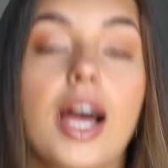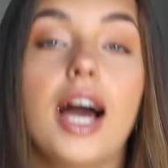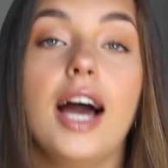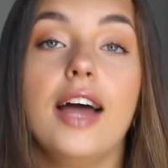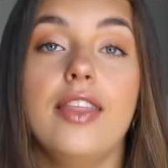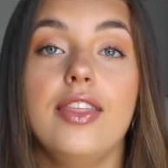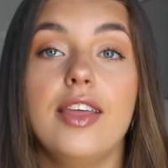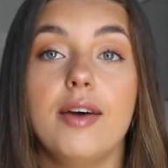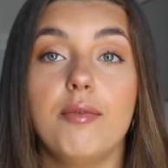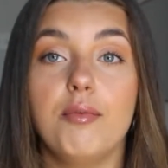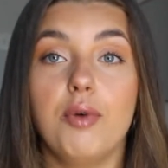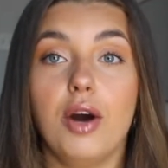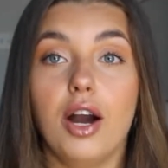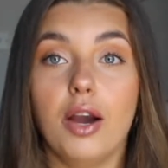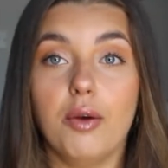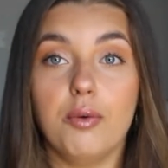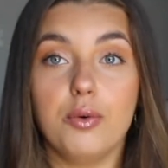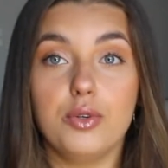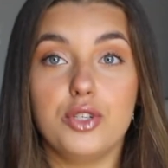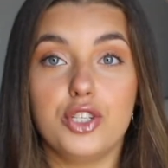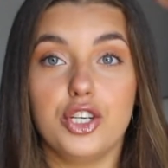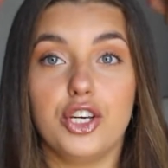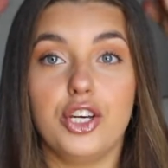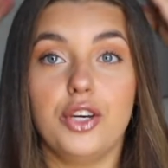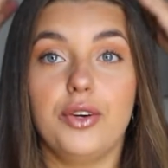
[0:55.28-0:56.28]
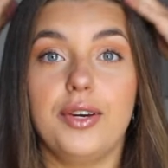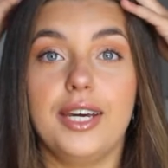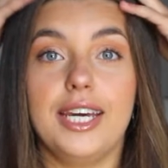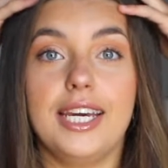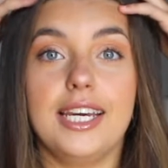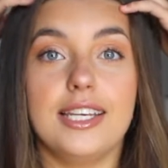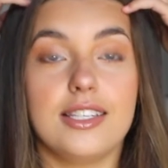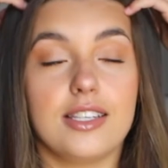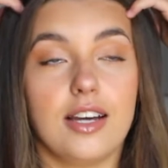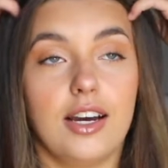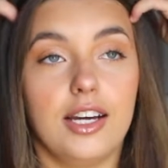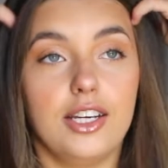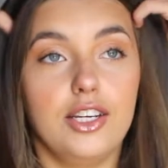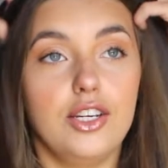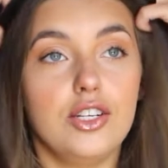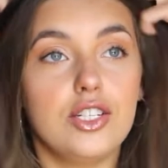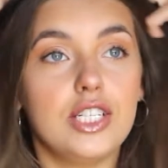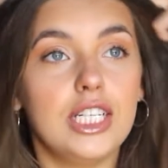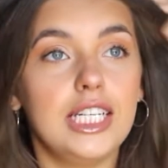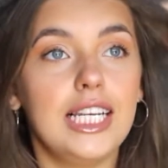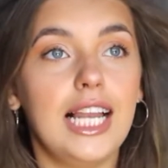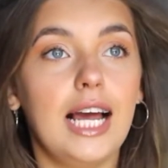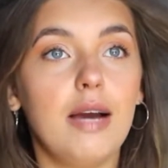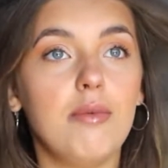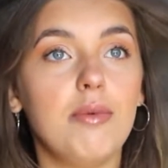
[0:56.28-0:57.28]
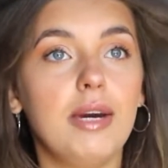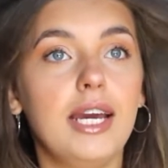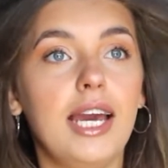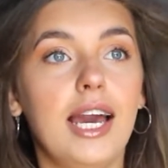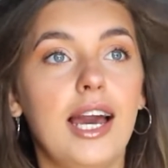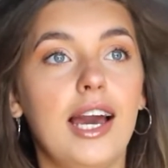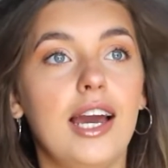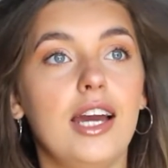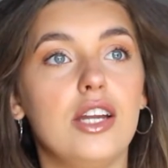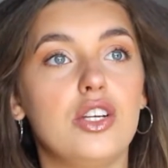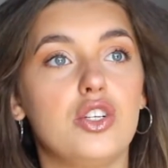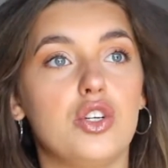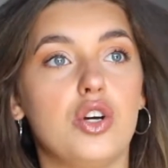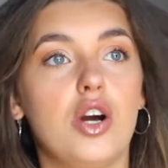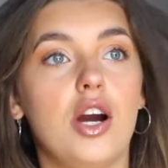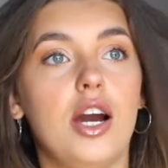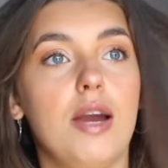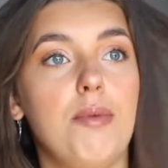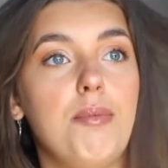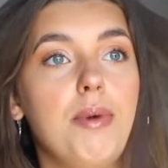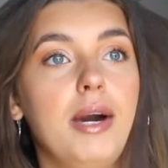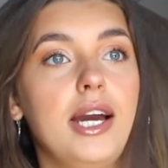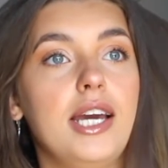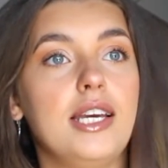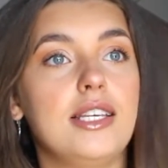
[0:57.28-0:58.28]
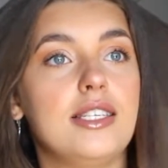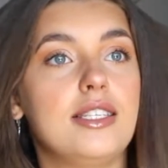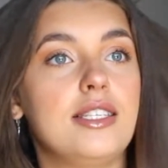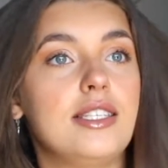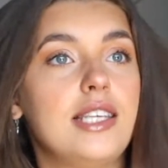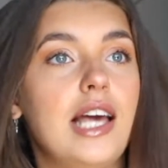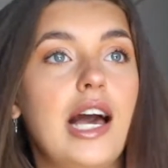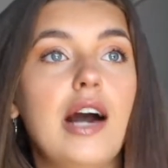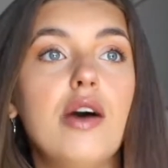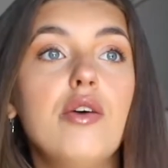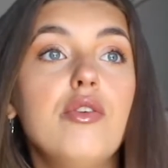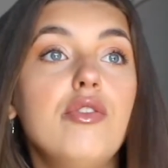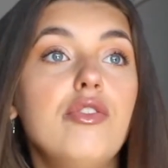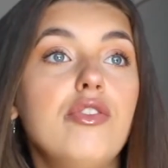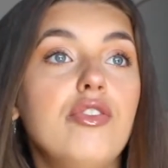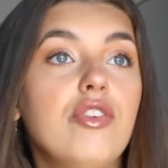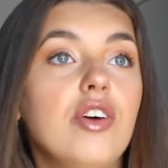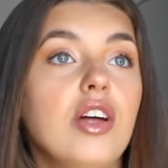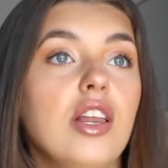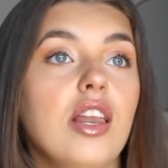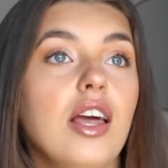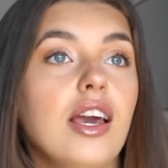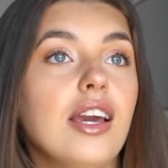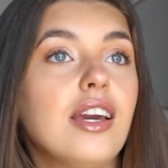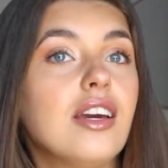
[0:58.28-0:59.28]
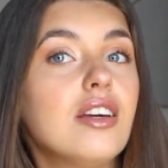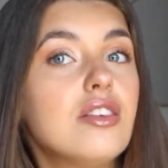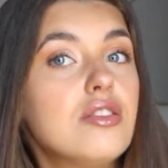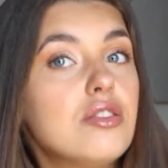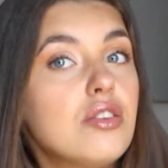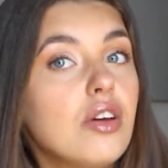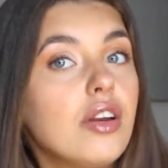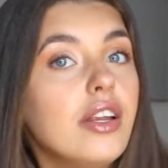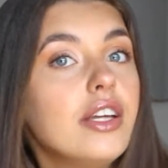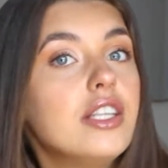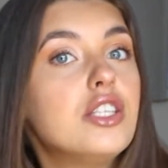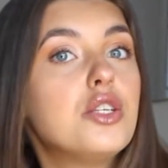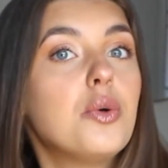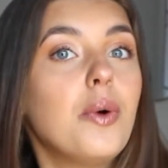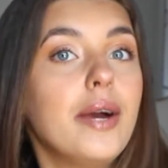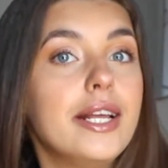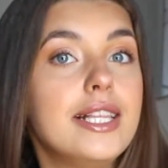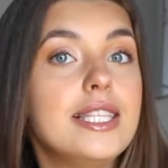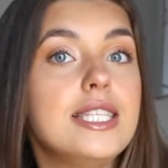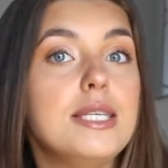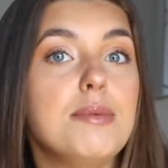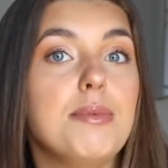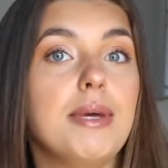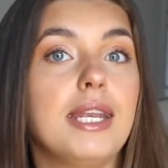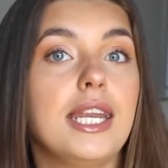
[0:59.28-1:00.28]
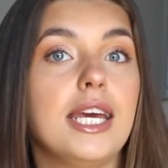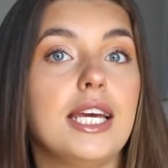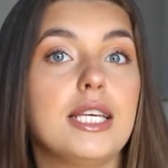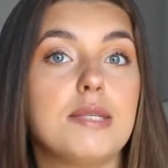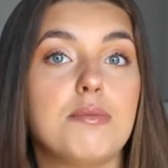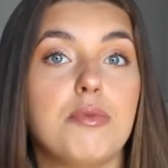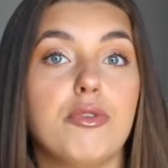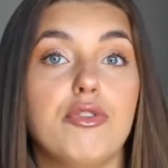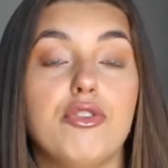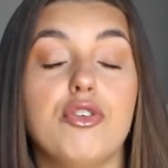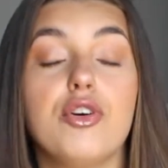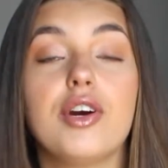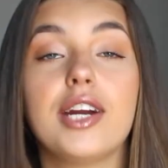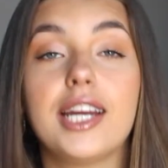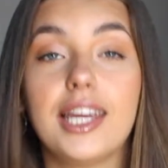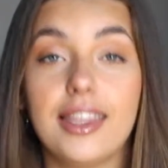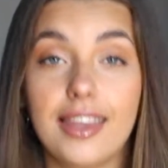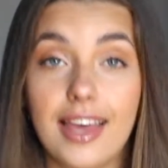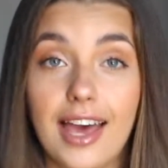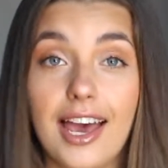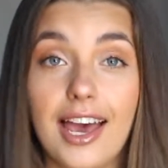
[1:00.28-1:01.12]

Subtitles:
And then what I would do is I usually let my hair dry by itself for like a solid 20 minutes before I get the